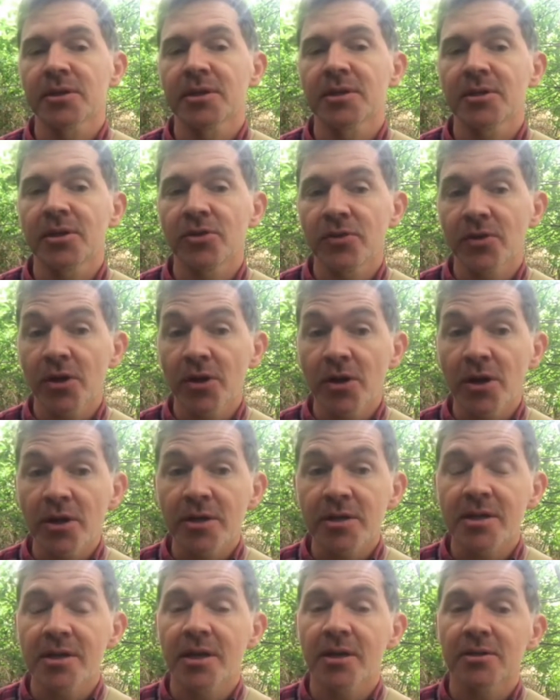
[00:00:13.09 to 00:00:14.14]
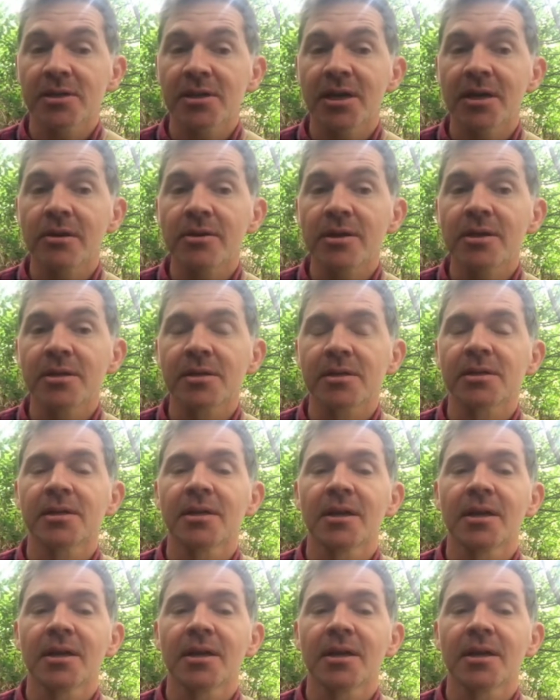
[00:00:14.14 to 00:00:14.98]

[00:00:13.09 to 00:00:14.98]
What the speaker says: It's the third in our series